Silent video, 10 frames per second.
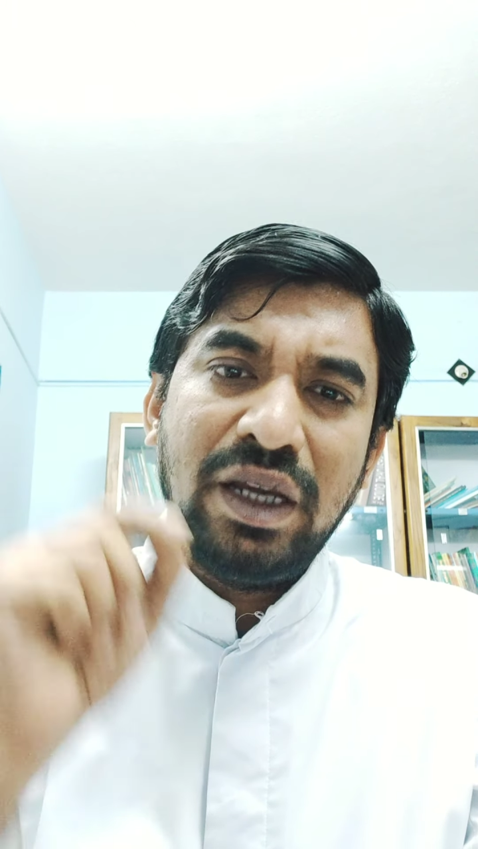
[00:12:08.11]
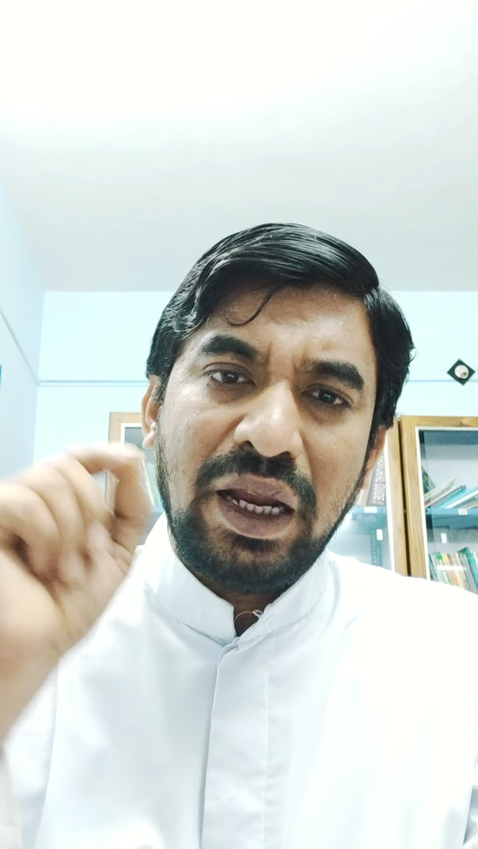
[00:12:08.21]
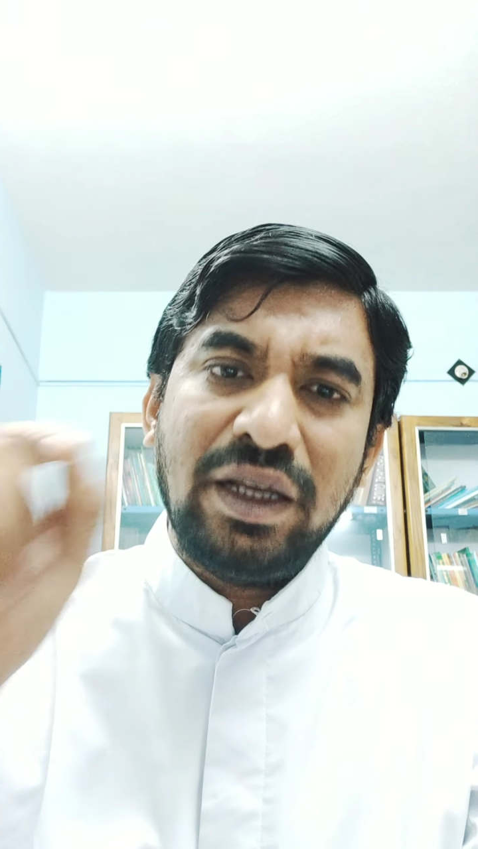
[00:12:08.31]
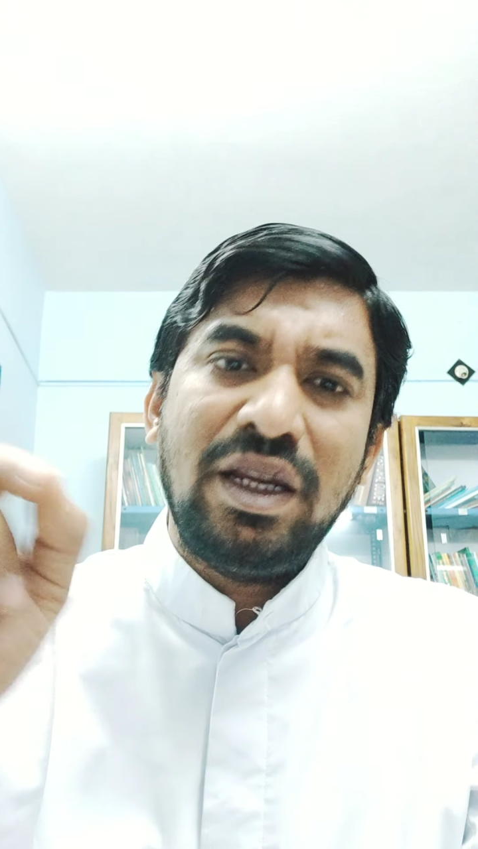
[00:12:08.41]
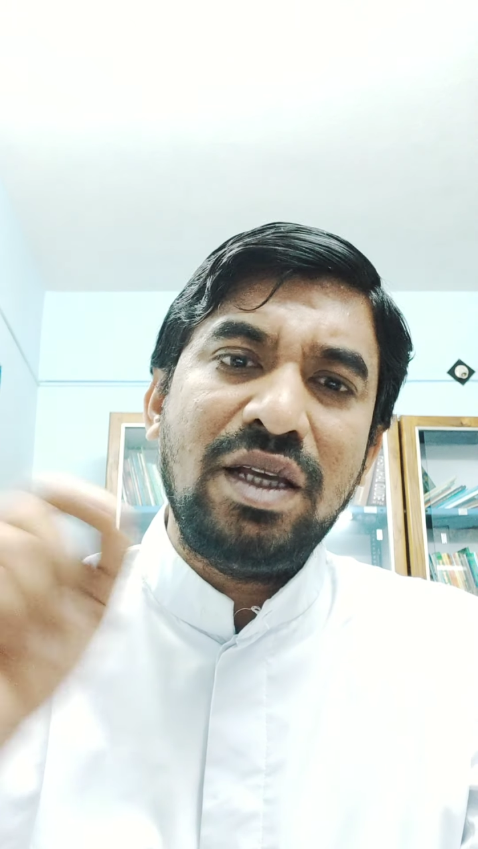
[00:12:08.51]

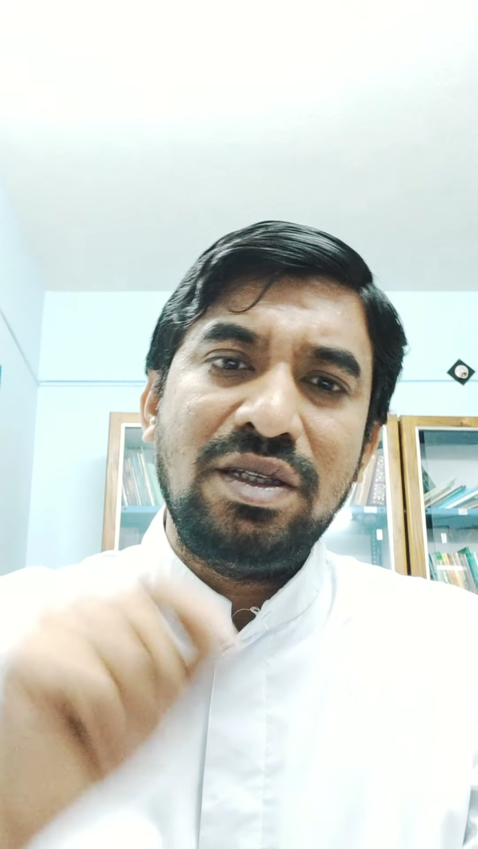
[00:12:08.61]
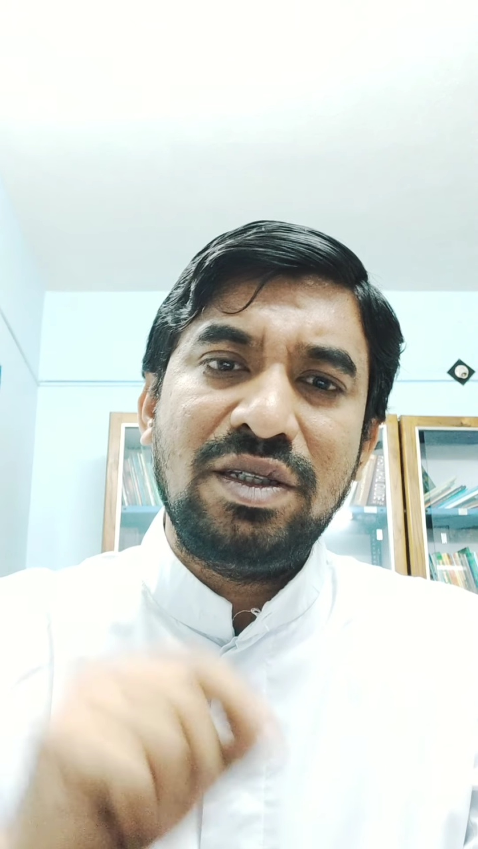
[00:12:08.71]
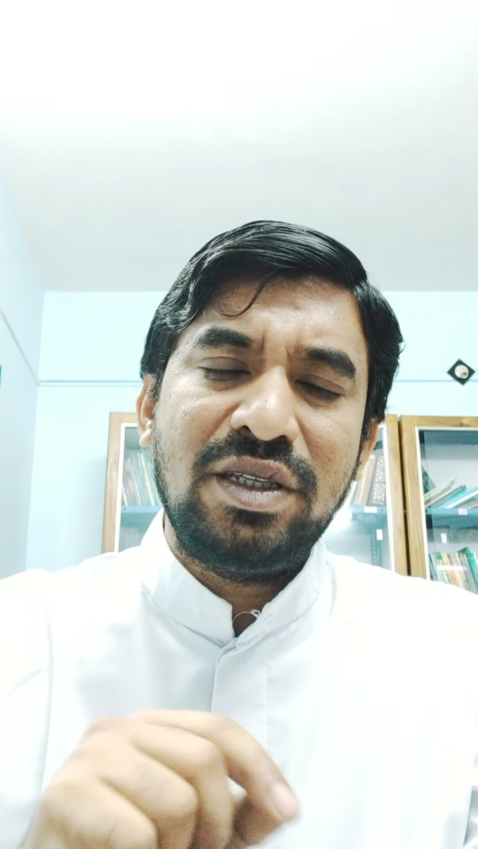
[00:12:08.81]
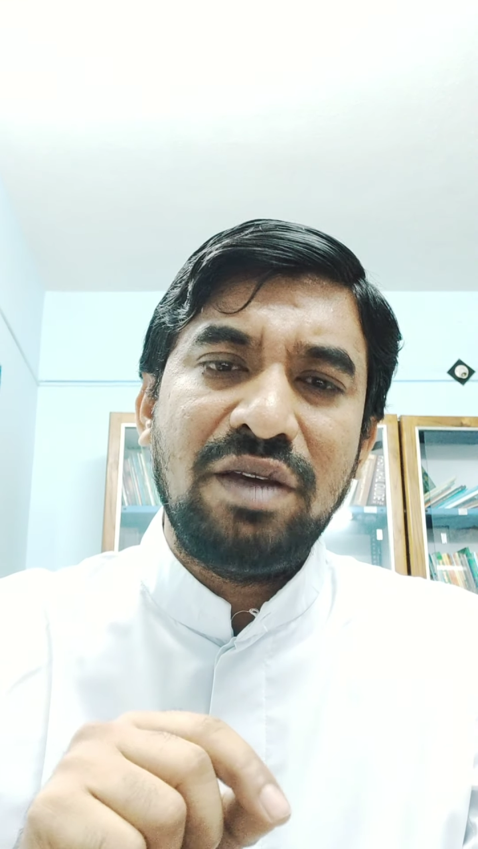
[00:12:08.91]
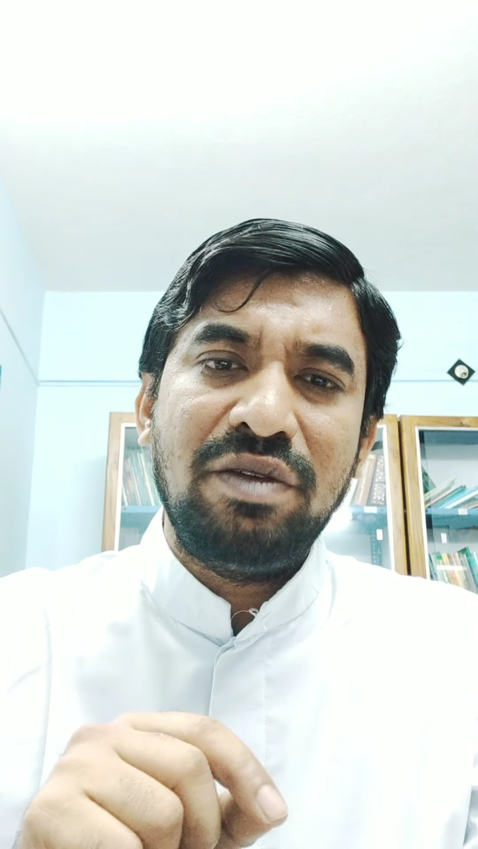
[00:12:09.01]
encouraging
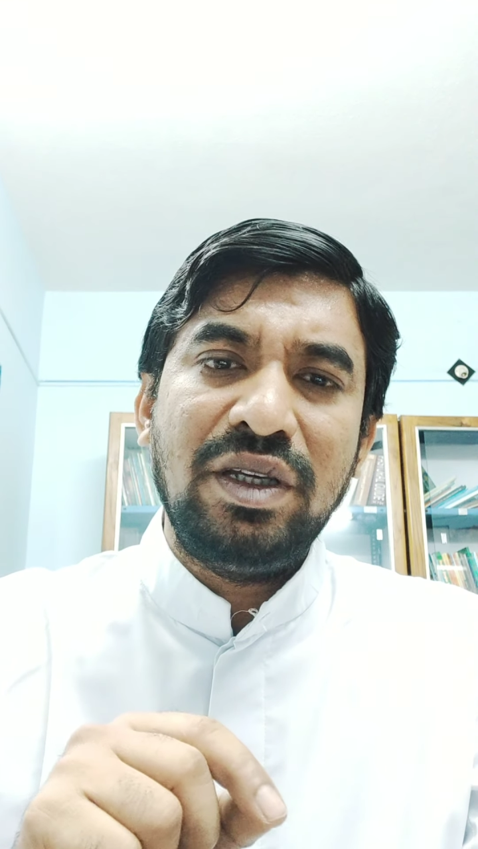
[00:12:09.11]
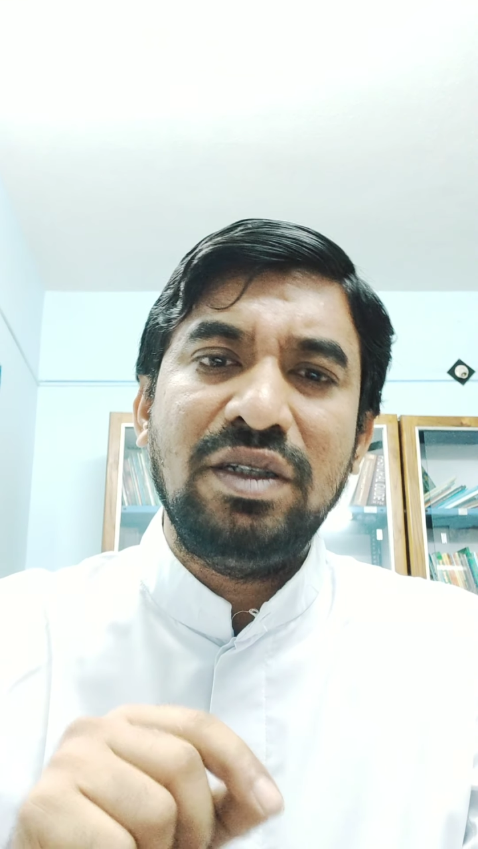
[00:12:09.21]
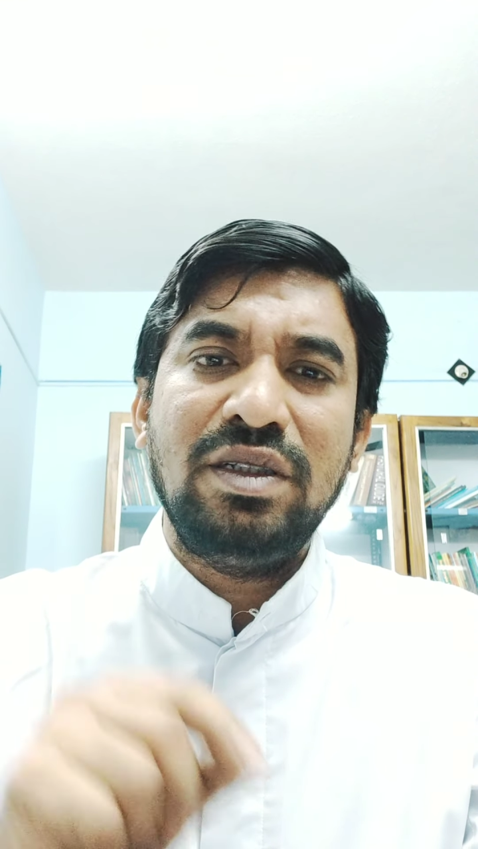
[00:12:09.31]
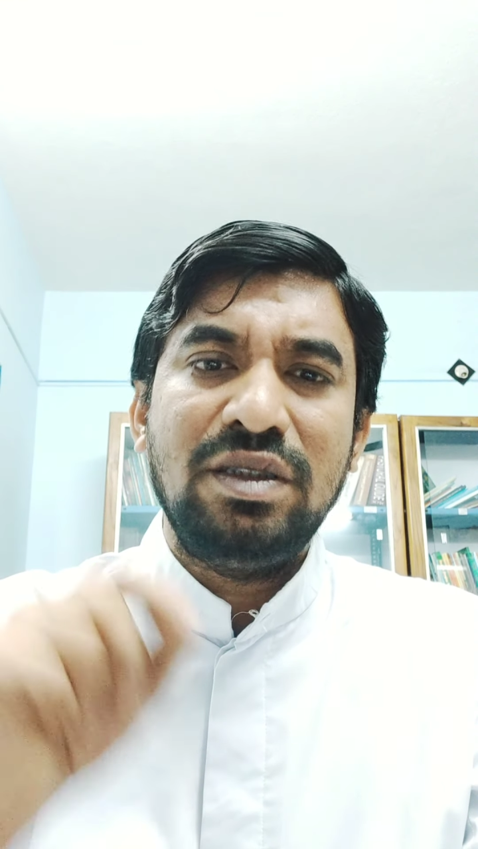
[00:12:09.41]
saving,